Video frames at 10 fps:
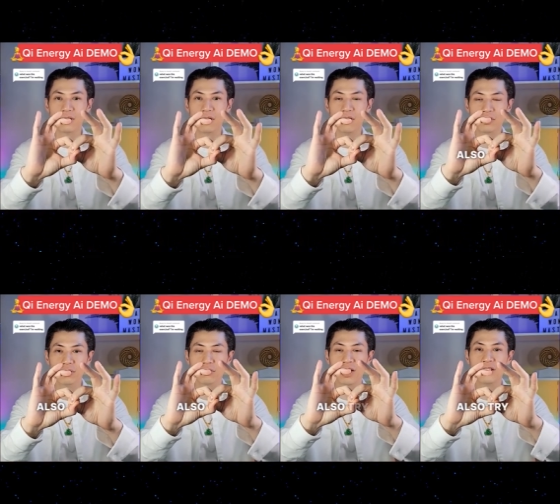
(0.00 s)
also
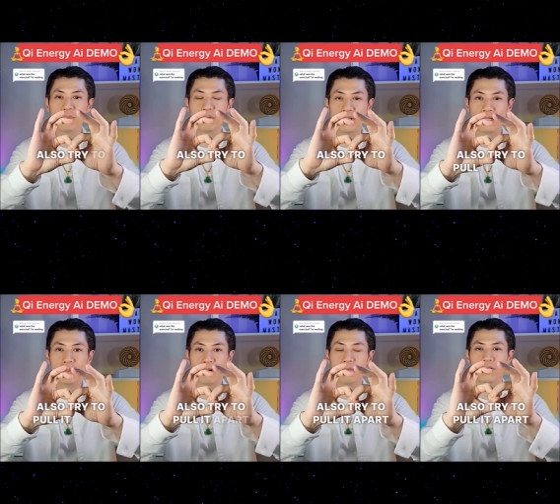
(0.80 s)
try to pull it
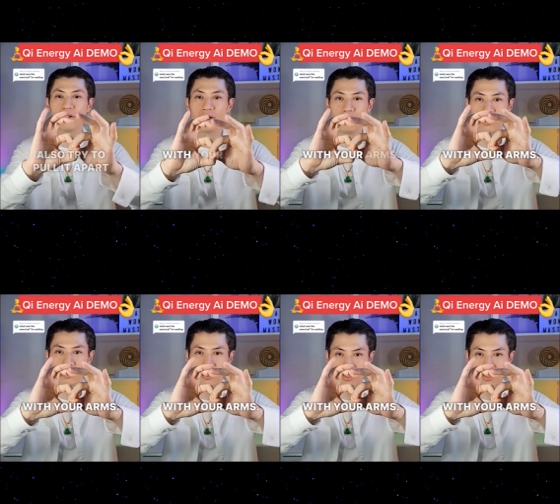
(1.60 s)
apart with your arms,